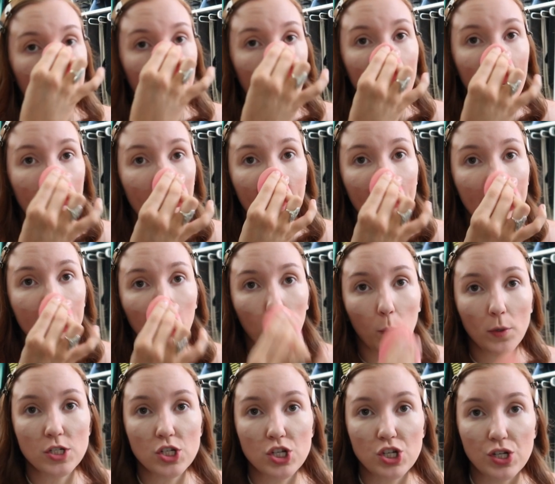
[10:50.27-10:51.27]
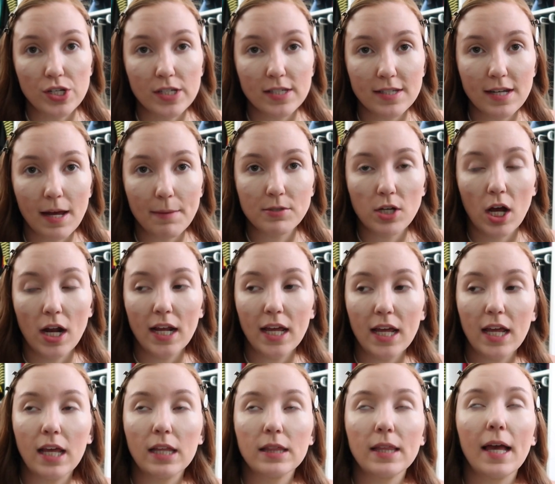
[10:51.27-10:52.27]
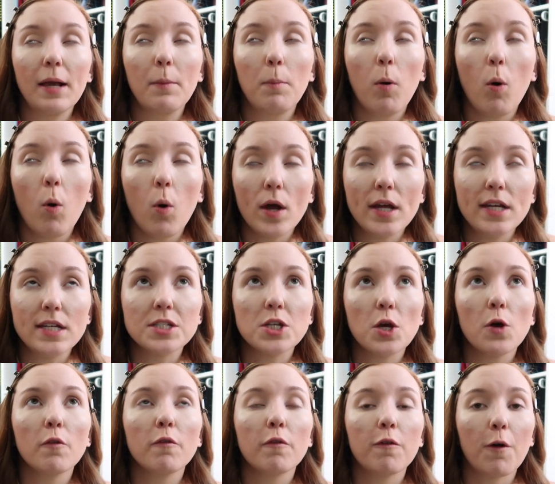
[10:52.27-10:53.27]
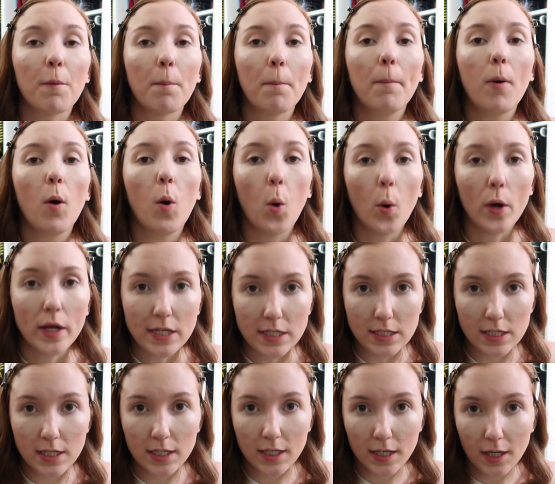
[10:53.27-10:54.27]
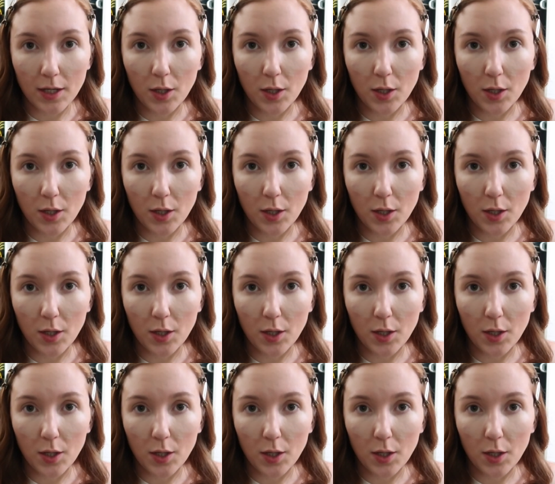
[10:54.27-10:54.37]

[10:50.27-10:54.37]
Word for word: And when she stepped on it, it like point for point